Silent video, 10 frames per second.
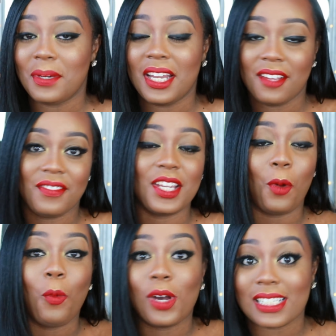But if
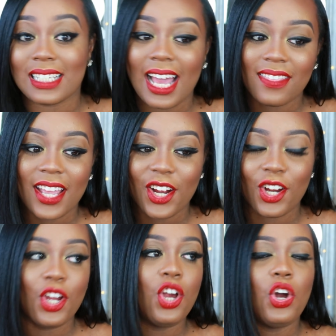Nick was not
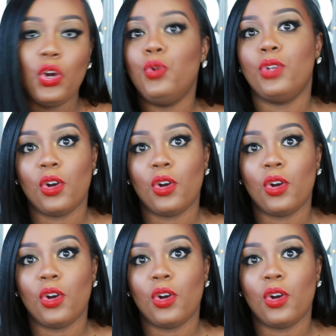there, who